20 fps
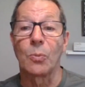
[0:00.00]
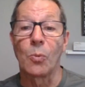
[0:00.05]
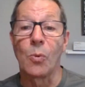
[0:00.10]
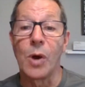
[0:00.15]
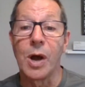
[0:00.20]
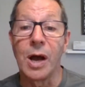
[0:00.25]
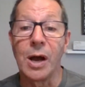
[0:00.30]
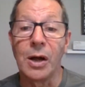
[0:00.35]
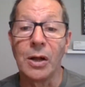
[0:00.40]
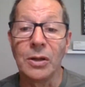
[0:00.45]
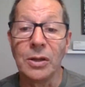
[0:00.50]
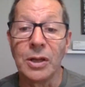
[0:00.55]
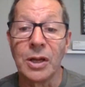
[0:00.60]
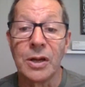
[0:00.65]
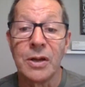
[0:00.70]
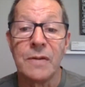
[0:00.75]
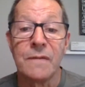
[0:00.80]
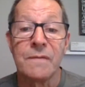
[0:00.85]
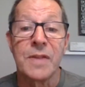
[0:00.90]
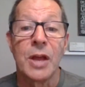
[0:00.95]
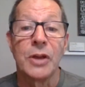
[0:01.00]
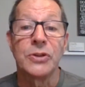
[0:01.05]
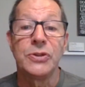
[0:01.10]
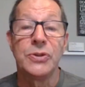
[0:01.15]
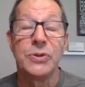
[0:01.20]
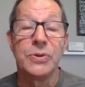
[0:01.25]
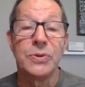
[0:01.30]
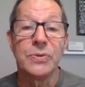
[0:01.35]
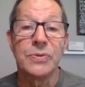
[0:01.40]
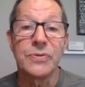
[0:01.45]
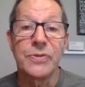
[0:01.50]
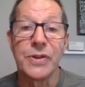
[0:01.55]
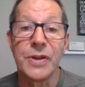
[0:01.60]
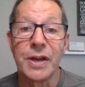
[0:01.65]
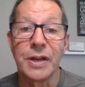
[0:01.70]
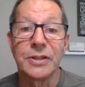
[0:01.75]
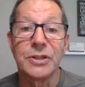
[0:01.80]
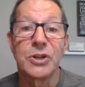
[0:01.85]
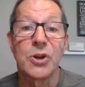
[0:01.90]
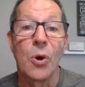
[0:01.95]
Well, you
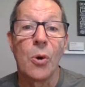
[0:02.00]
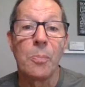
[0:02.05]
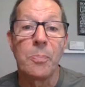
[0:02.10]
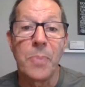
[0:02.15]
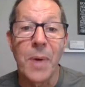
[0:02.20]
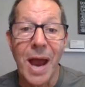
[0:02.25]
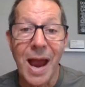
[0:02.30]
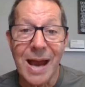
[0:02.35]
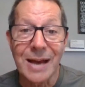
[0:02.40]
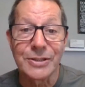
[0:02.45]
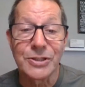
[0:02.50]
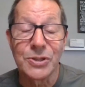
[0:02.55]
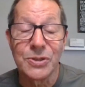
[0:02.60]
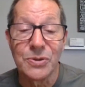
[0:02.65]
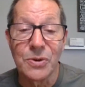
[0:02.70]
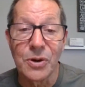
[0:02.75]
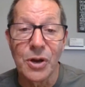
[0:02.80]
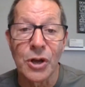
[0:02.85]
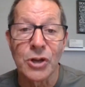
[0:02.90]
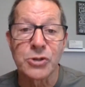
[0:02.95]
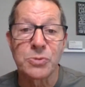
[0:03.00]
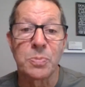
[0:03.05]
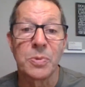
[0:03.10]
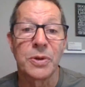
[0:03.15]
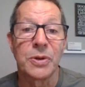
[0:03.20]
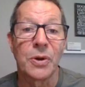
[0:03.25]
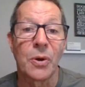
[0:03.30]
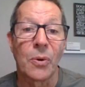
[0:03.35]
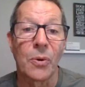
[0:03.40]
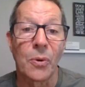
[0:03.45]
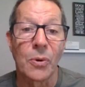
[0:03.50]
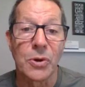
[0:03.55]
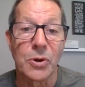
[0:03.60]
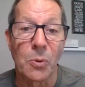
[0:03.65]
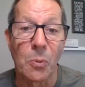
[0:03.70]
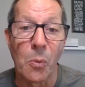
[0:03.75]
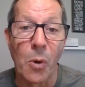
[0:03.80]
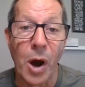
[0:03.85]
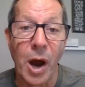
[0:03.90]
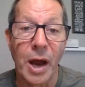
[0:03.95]
then go back to your husband or your
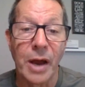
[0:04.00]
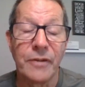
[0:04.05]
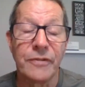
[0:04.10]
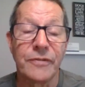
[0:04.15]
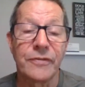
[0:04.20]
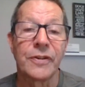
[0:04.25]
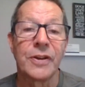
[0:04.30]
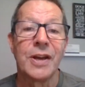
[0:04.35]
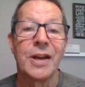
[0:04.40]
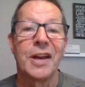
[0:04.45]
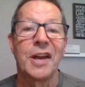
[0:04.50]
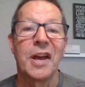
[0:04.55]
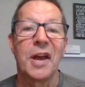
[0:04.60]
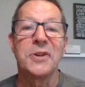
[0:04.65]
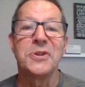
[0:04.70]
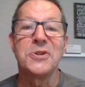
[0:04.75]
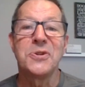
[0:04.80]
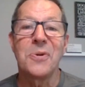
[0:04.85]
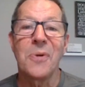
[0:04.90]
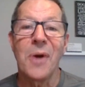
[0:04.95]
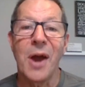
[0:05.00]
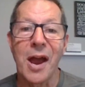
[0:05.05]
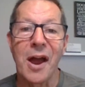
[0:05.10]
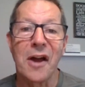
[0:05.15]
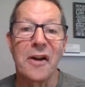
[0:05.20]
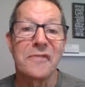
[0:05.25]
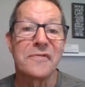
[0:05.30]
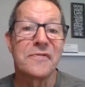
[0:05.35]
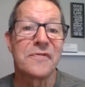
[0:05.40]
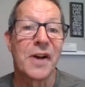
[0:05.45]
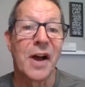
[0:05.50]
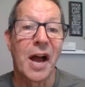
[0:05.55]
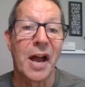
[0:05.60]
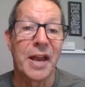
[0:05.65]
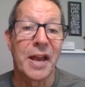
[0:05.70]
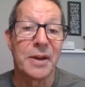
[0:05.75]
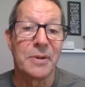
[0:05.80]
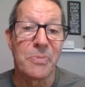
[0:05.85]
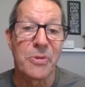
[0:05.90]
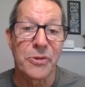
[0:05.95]
wife and you have
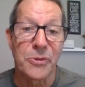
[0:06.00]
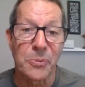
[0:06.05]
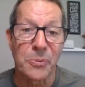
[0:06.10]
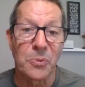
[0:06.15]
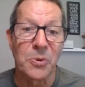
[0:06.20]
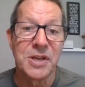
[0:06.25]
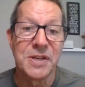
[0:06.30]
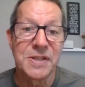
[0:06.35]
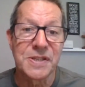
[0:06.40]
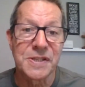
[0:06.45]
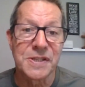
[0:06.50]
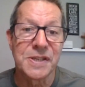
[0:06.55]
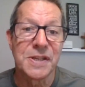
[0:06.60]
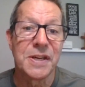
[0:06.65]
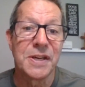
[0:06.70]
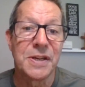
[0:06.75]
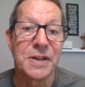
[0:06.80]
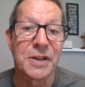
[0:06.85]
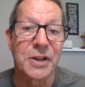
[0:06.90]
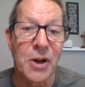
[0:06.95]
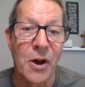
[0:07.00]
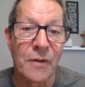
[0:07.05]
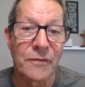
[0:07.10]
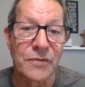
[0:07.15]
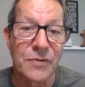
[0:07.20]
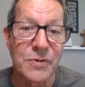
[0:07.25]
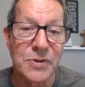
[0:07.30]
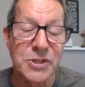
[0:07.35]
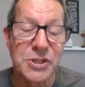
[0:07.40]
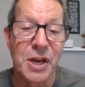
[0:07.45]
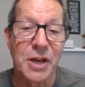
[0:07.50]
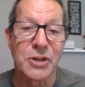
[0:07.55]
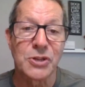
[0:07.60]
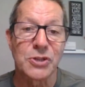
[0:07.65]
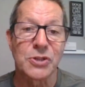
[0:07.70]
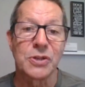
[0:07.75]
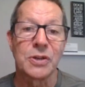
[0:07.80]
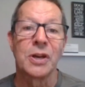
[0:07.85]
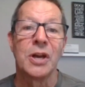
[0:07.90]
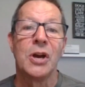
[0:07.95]
a 3C
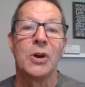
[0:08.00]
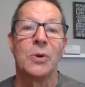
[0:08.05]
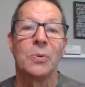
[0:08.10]
conversation,